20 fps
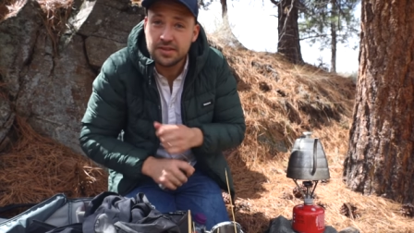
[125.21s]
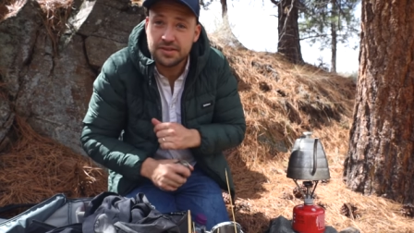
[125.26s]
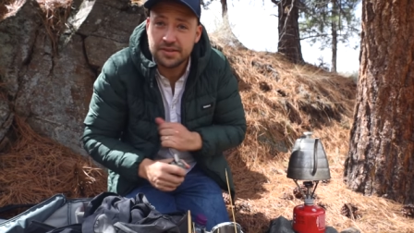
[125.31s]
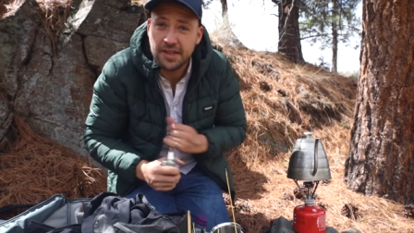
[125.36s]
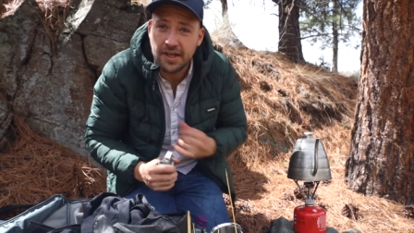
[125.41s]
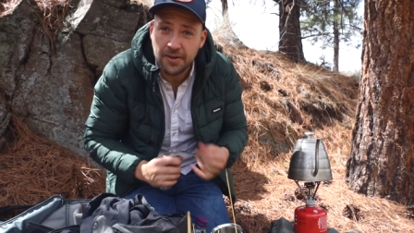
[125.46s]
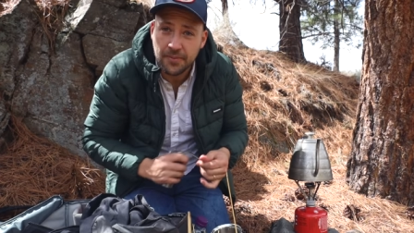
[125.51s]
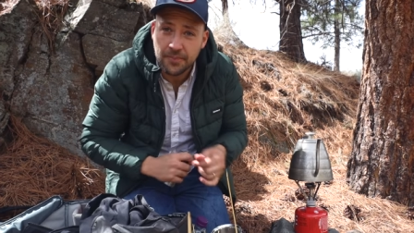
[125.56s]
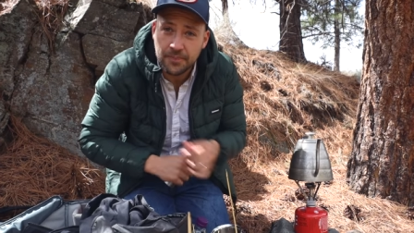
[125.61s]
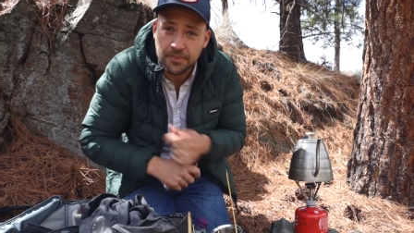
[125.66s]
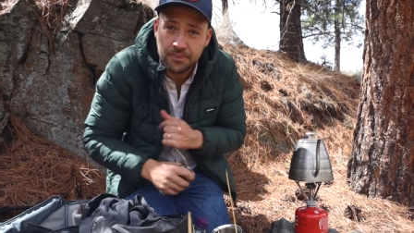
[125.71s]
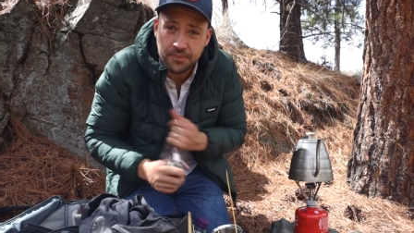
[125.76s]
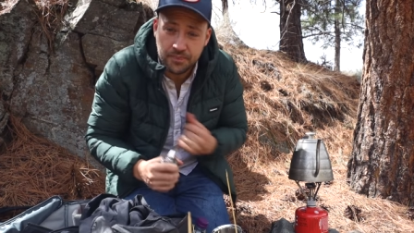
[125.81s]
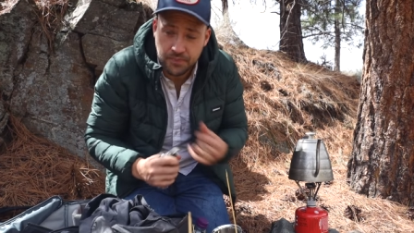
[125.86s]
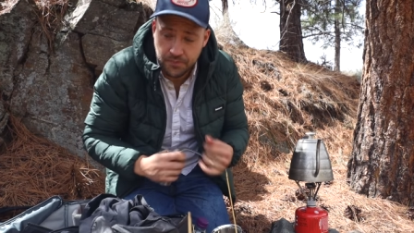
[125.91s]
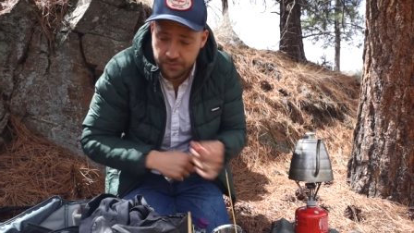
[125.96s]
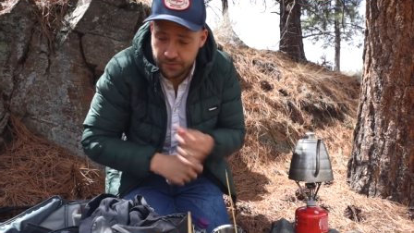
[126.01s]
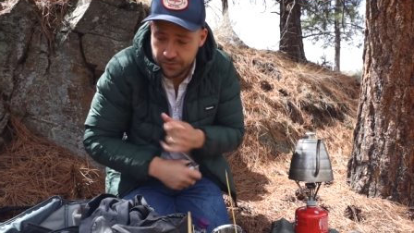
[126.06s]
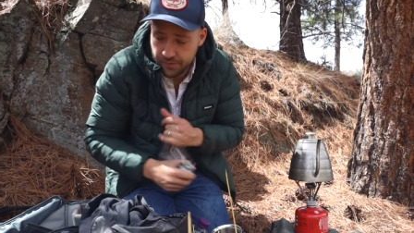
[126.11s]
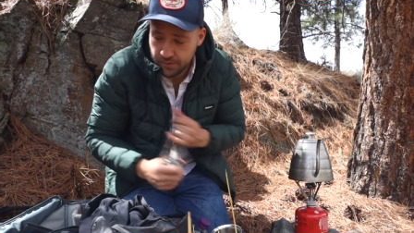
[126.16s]
So,
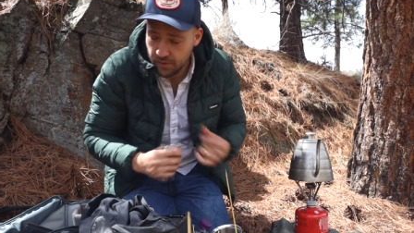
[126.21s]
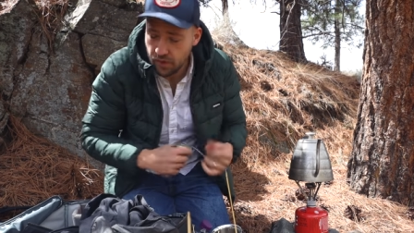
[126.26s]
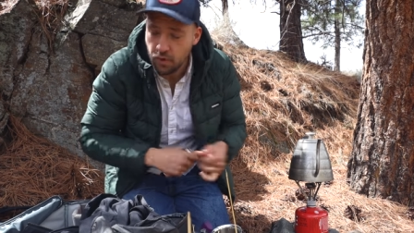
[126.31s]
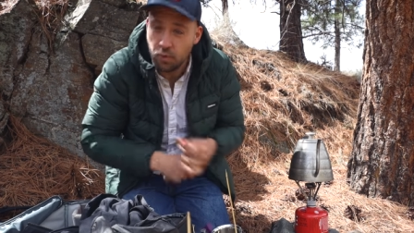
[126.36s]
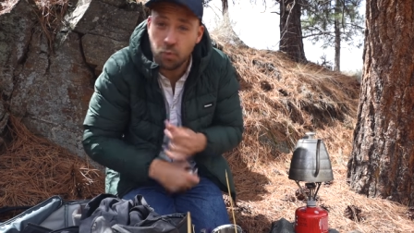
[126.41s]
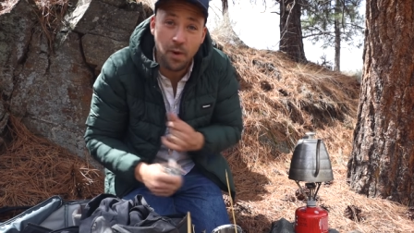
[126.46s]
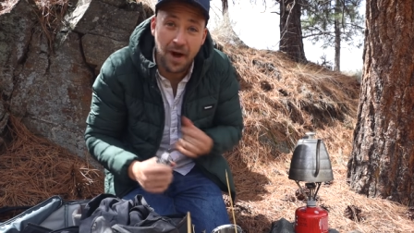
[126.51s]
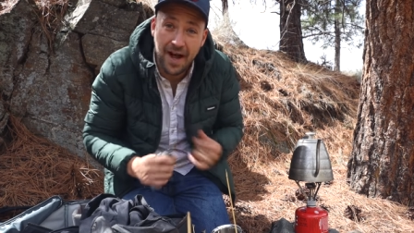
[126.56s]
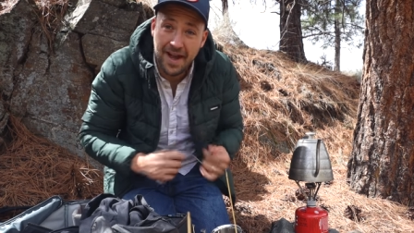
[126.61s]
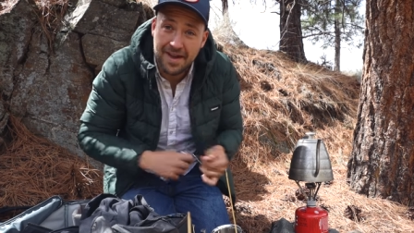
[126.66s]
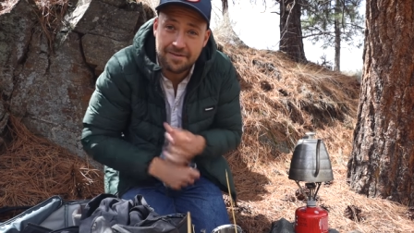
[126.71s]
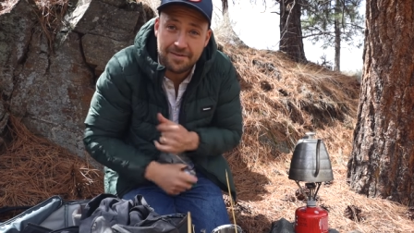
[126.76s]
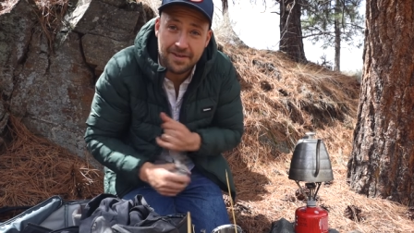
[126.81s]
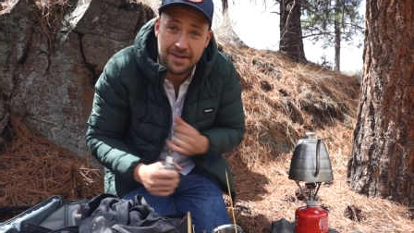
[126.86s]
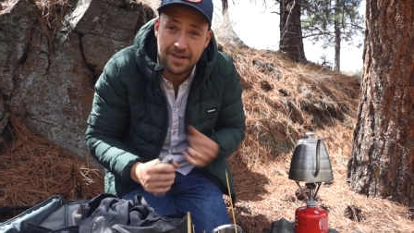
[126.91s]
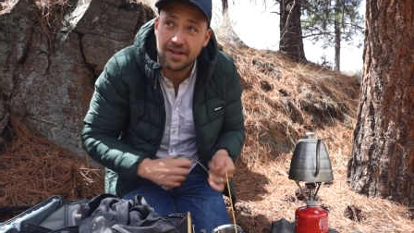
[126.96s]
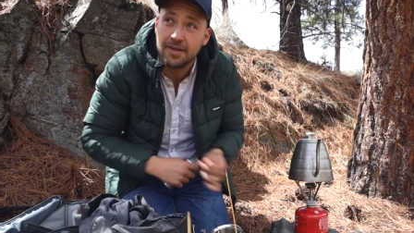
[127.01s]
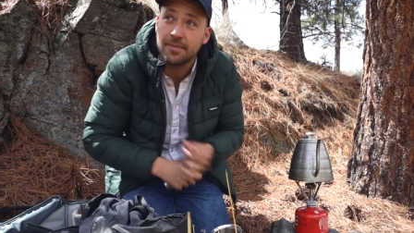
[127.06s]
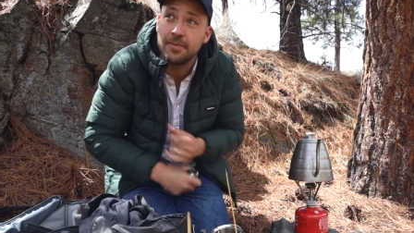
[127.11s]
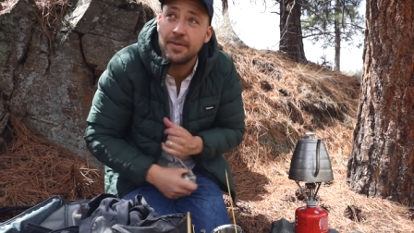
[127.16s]
why
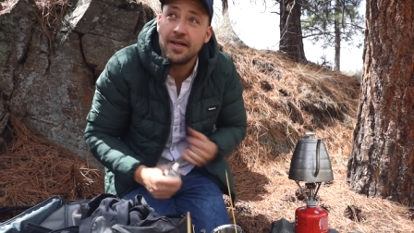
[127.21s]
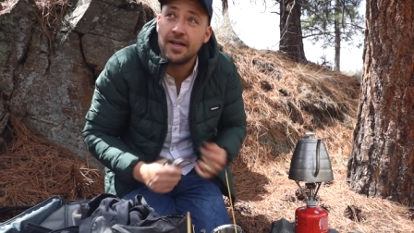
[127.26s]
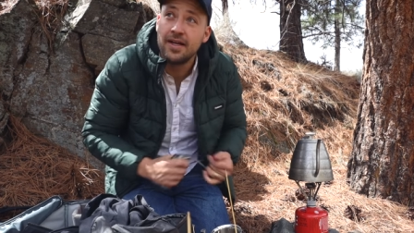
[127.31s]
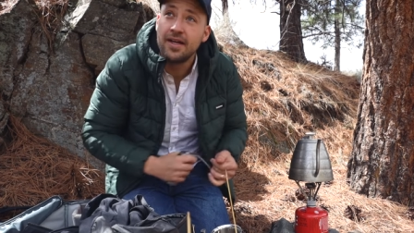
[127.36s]
film